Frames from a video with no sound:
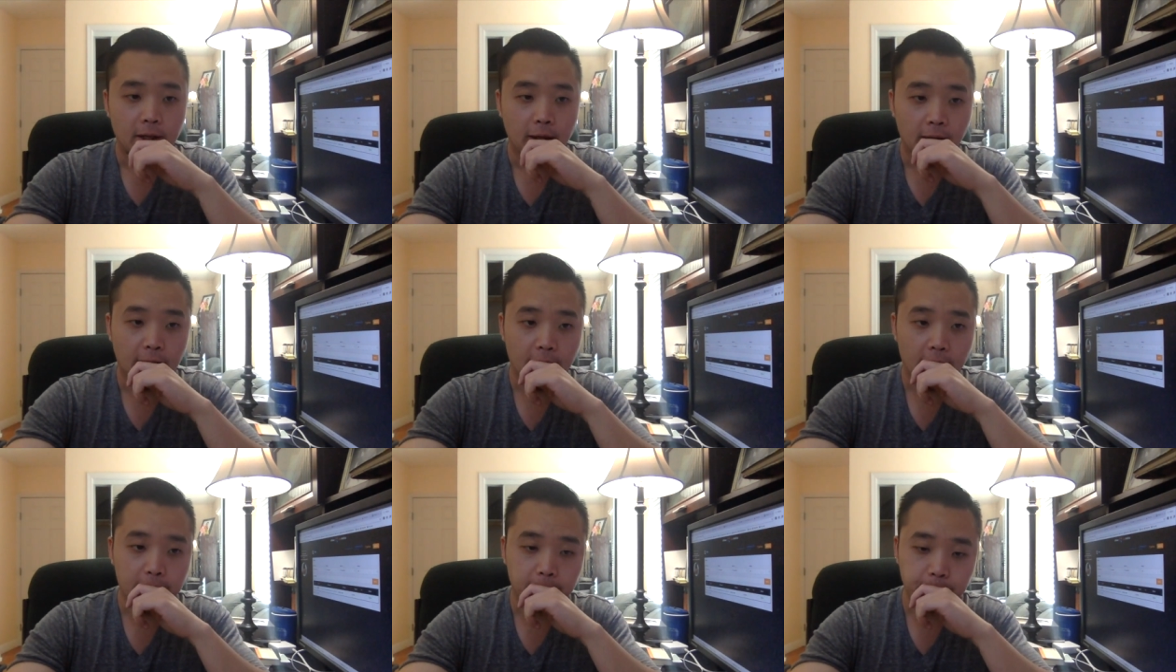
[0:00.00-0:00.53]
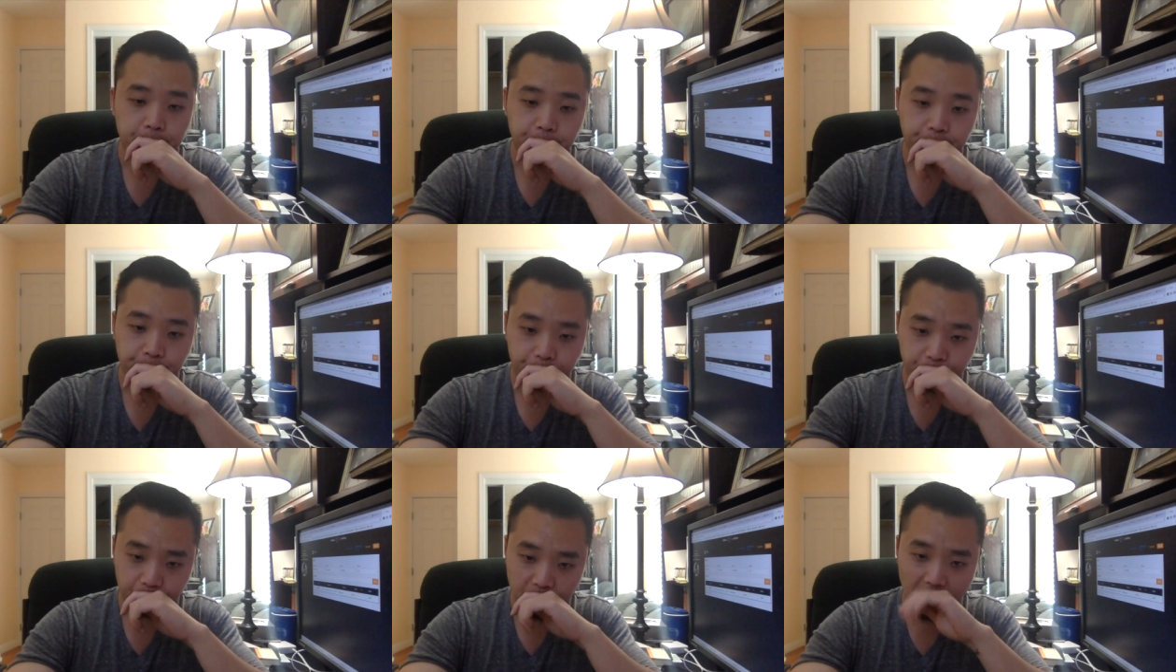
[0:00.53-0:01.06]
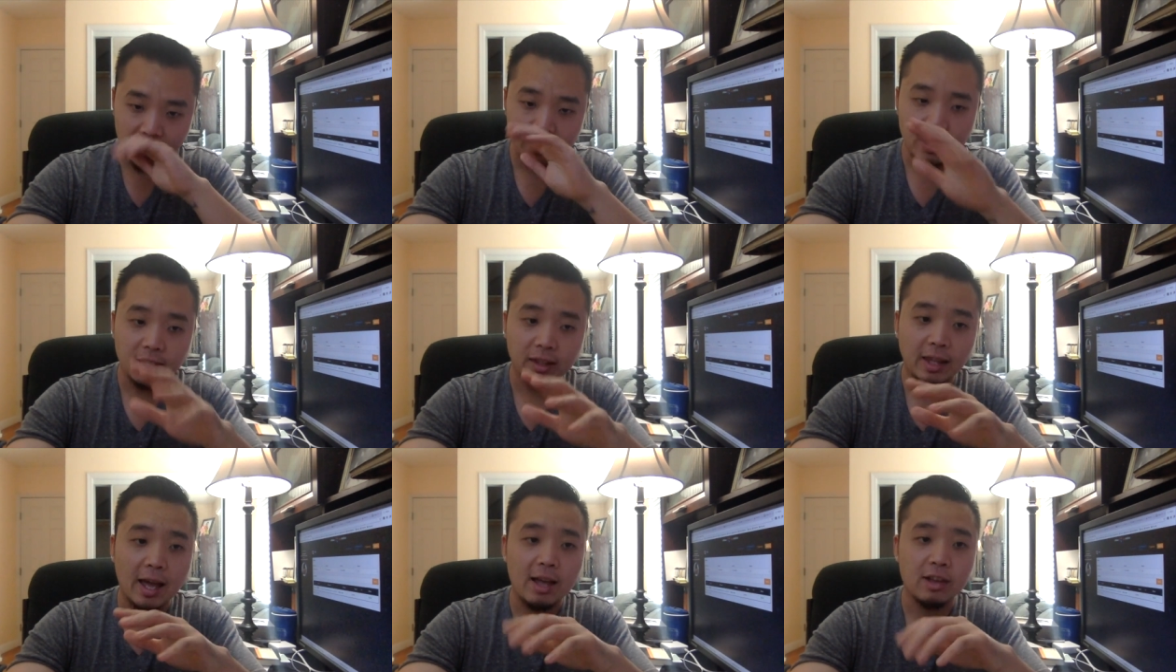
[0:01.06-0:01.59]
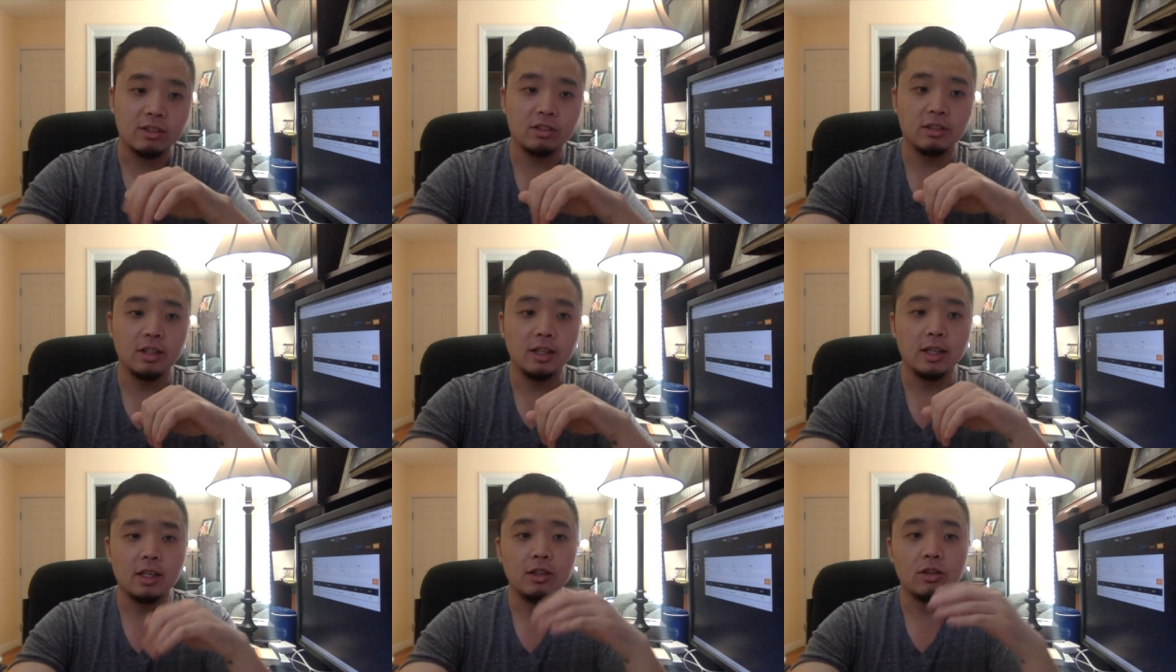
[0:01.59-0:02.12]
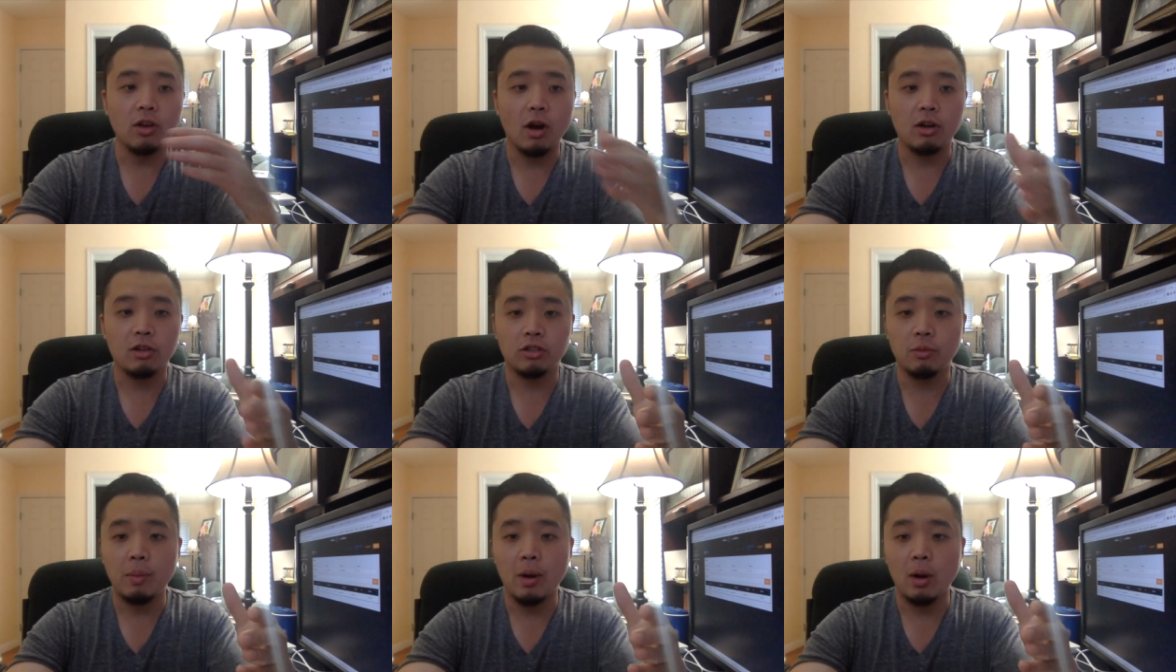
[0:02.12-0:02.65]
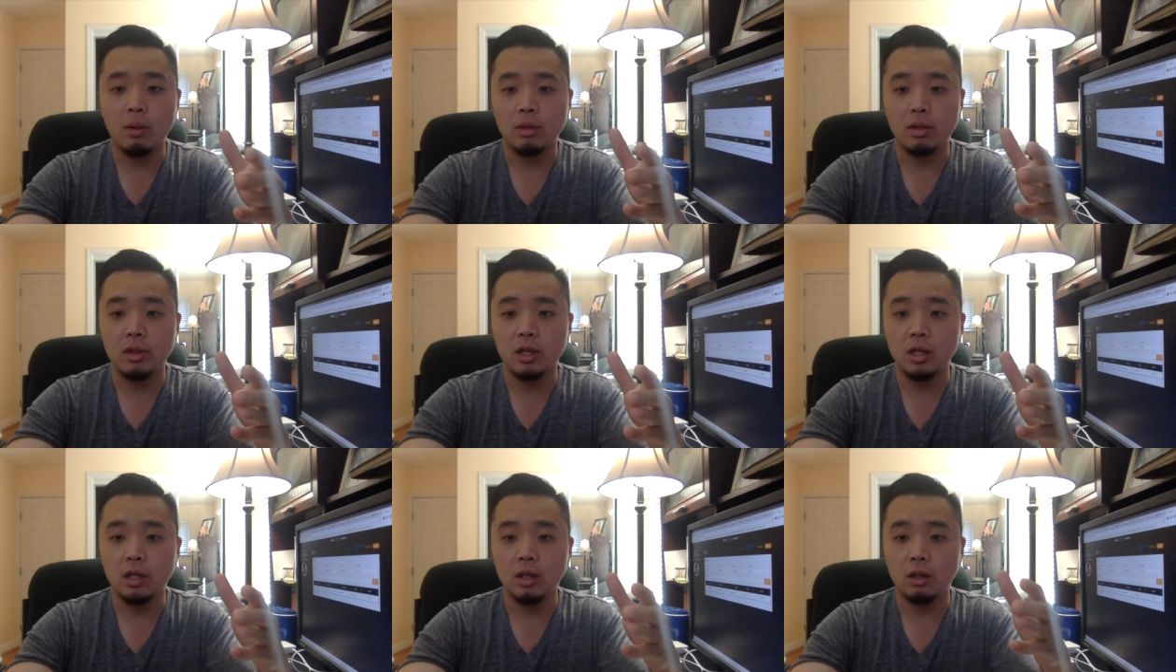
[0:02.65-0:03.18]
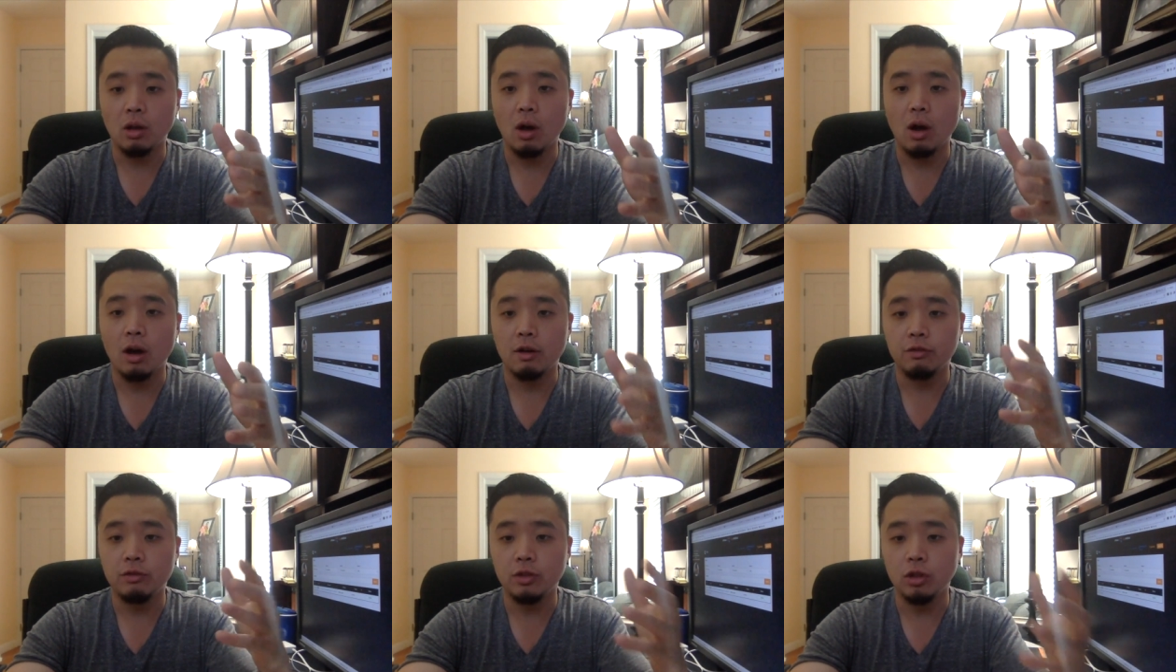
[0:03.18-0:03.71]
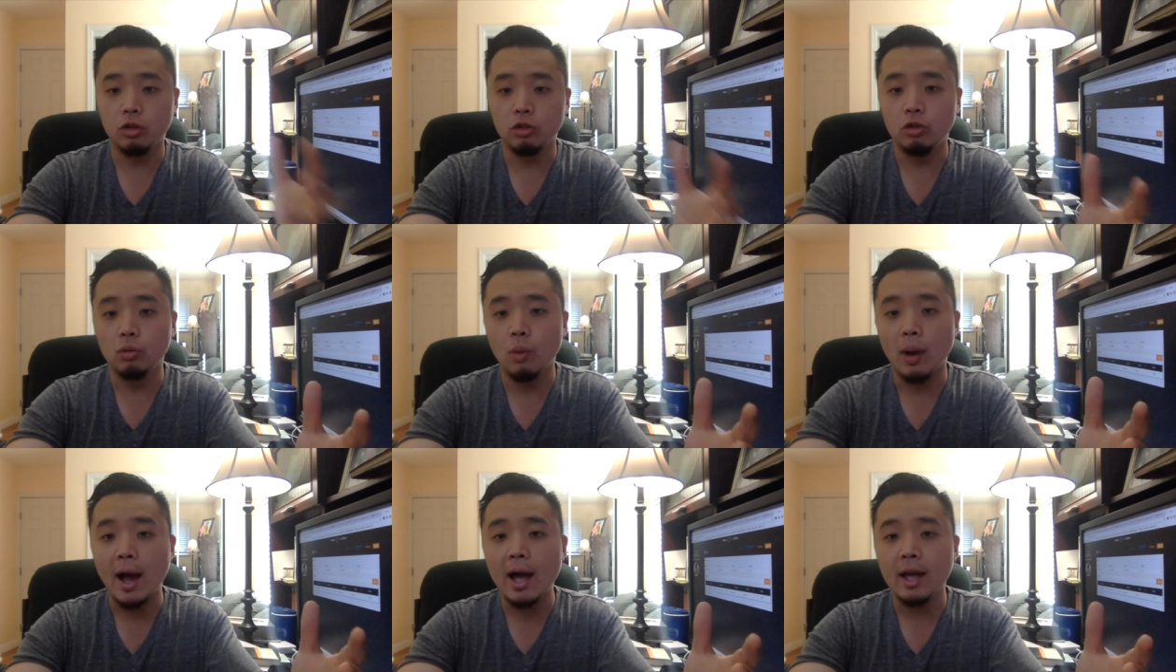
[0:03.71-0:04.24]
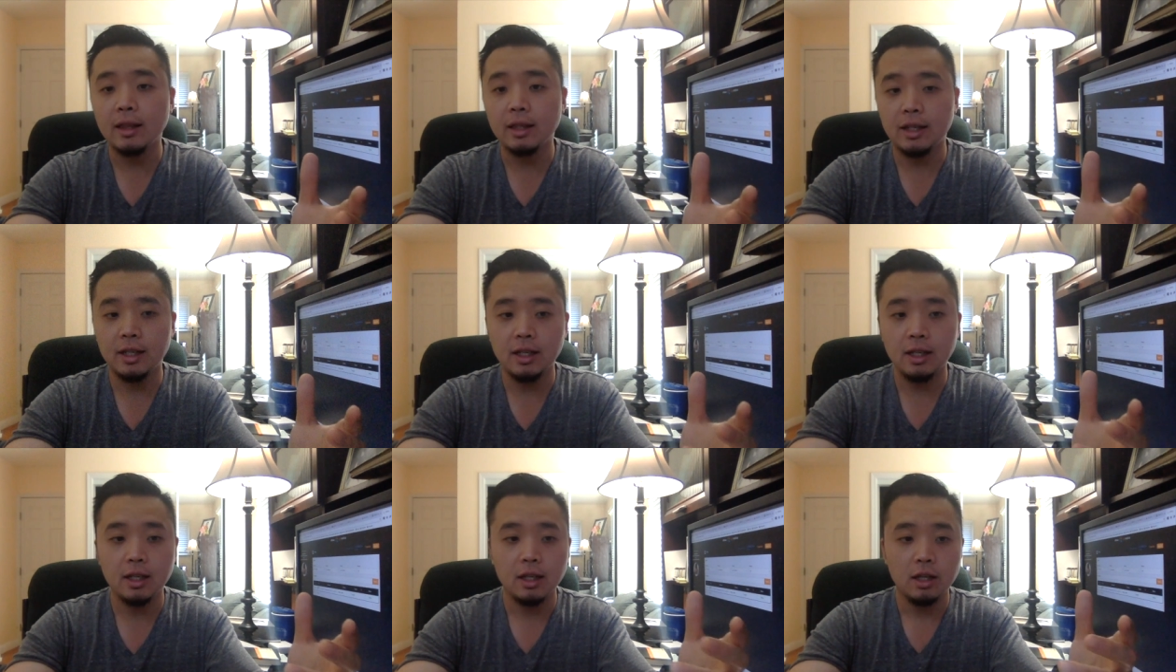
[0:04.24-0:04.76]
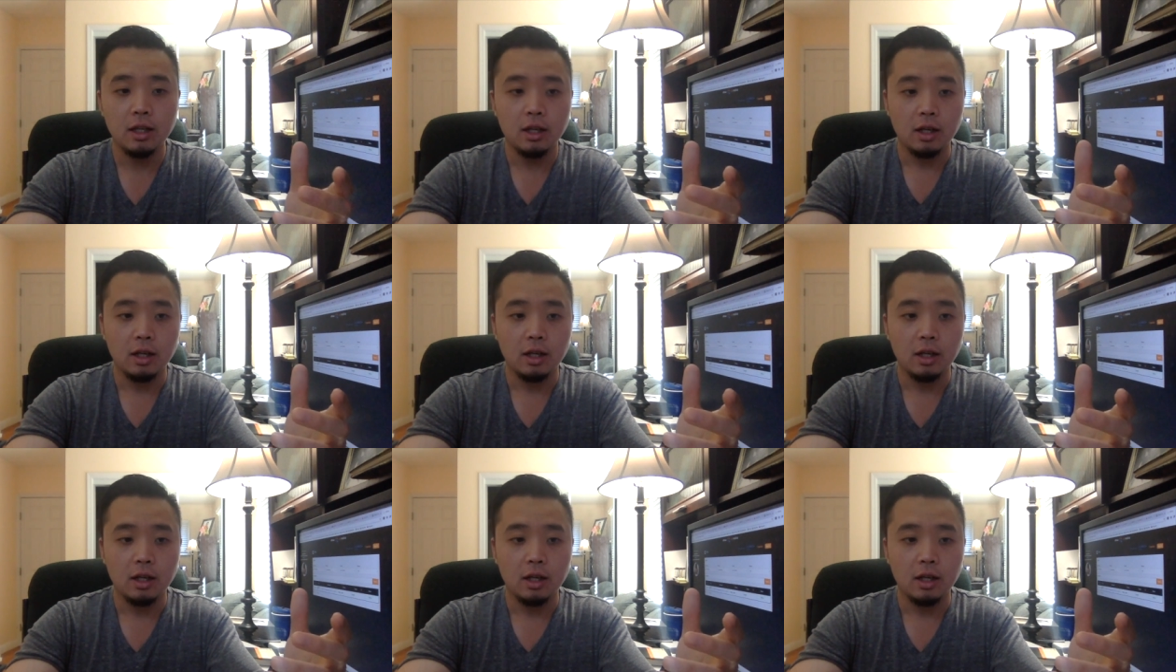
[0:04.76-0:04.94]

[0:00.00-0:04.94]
And then lastly, he talks about the law of duality